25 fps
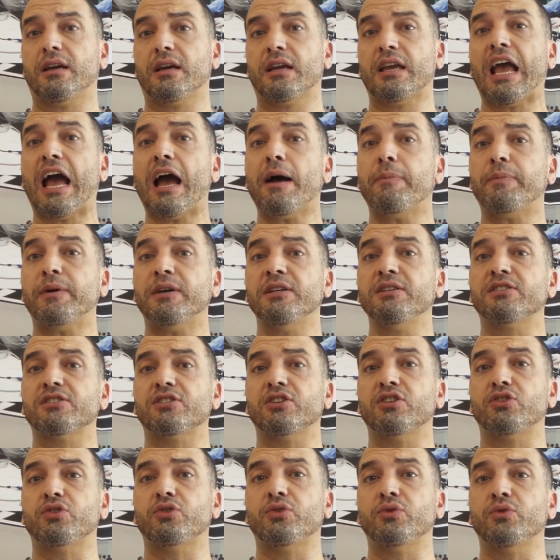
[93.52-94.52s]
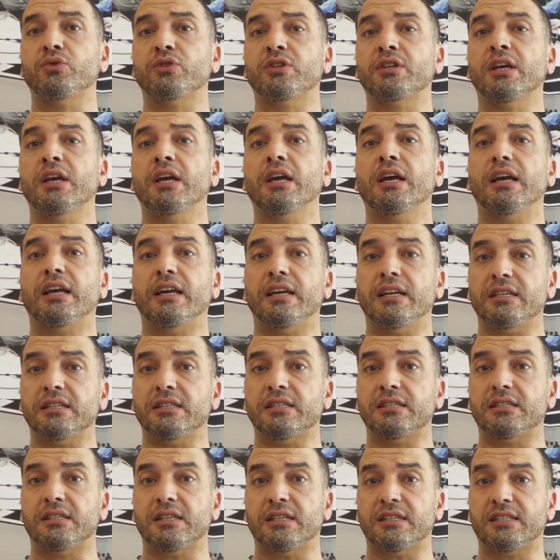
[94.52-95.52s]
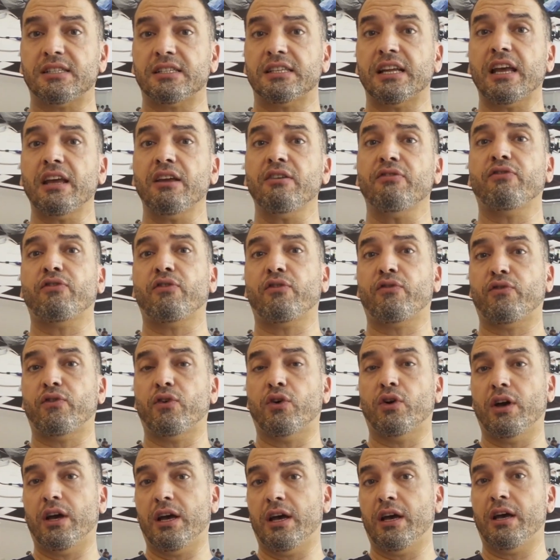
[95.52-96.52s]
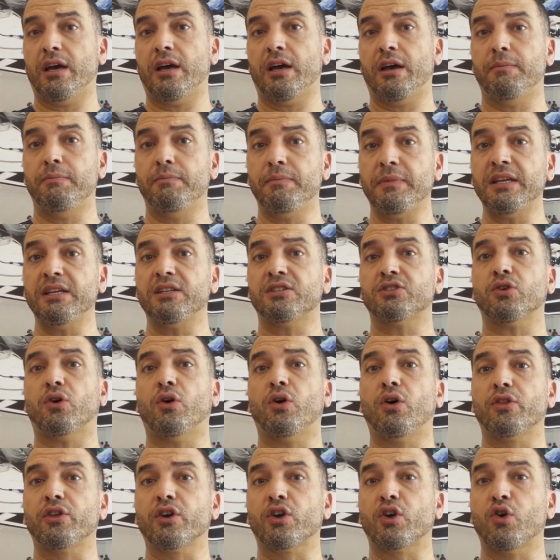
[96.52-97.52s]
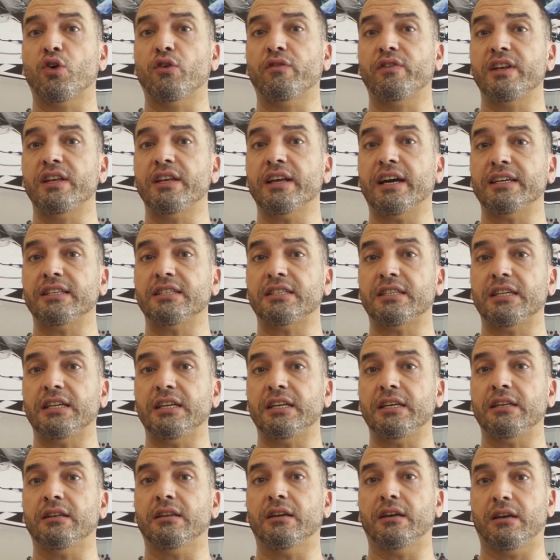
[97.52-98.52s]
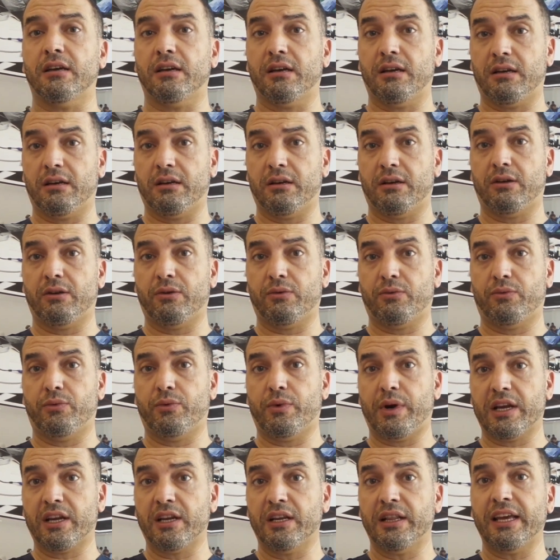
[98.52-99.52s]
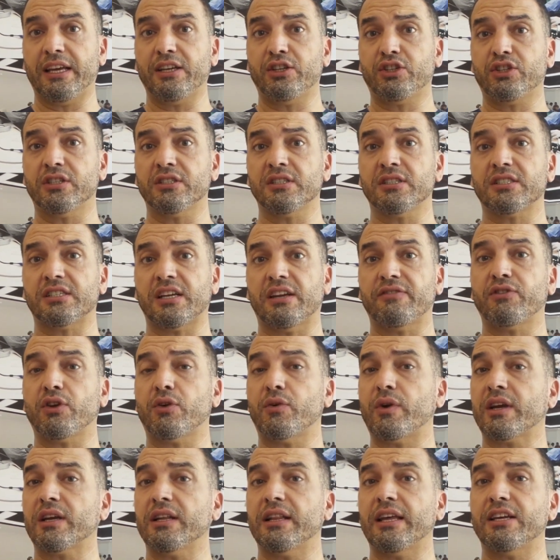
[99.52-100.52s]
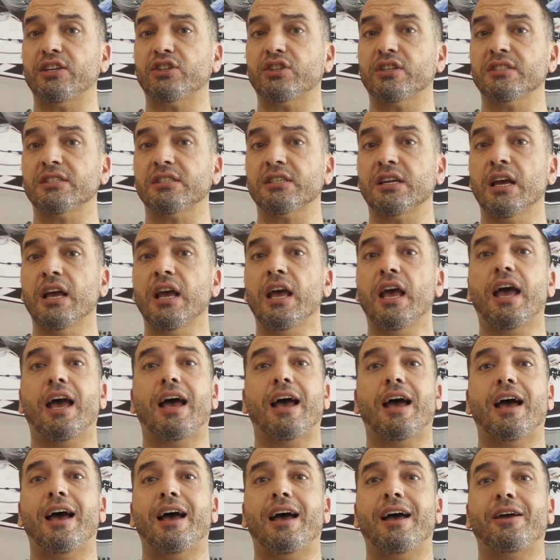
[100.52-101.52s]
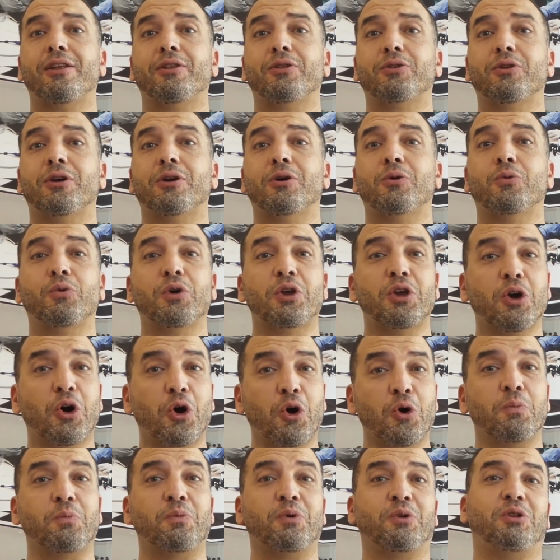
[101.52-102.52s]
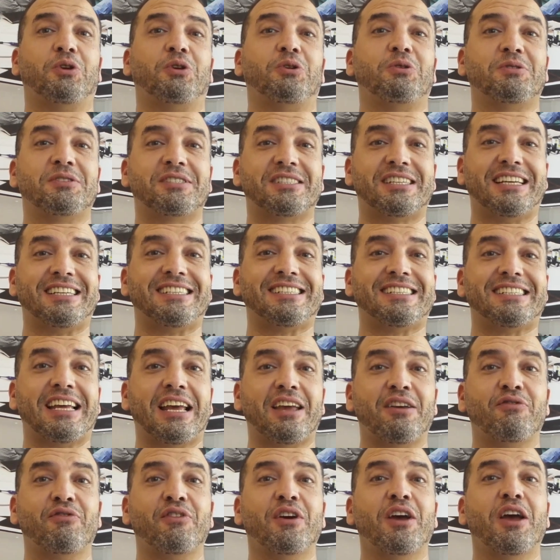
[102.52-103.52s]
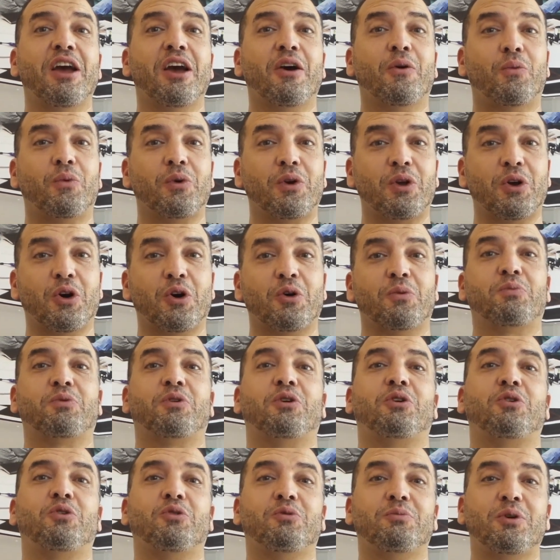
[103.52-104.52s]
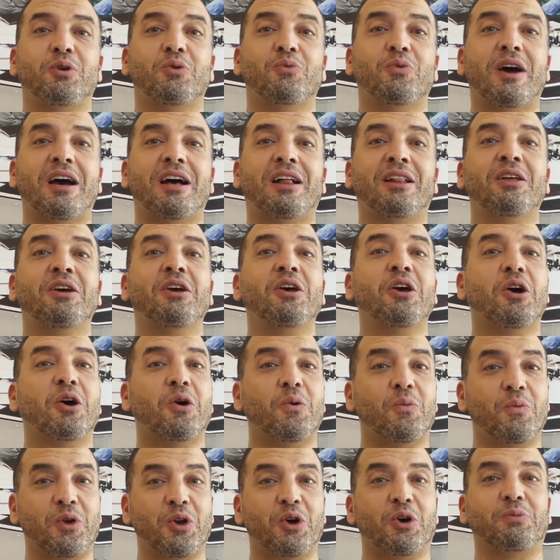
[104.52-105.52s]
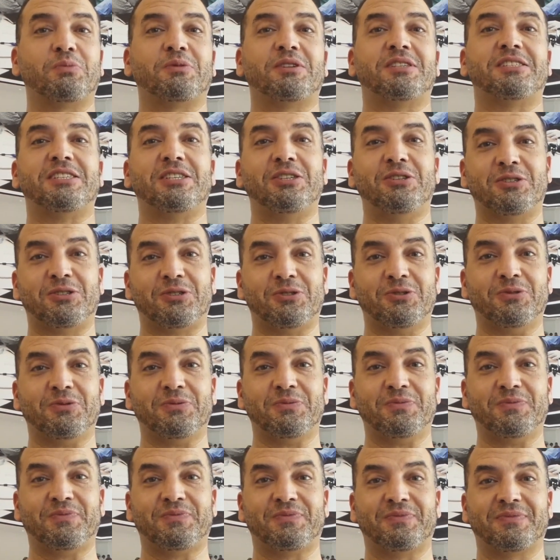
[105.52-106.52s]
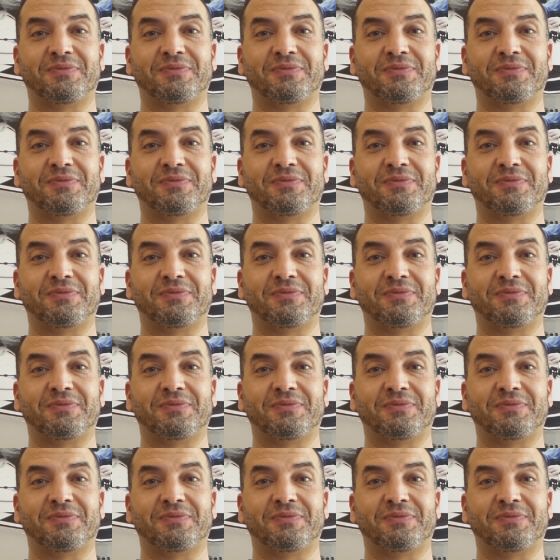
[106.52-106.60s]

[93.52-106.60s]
CAPP Institute is safe for and meets all the COVID-19 regulations, safety regulations, and we hope that you stay safe, we hope that you'll be well, and we hope to see you soon.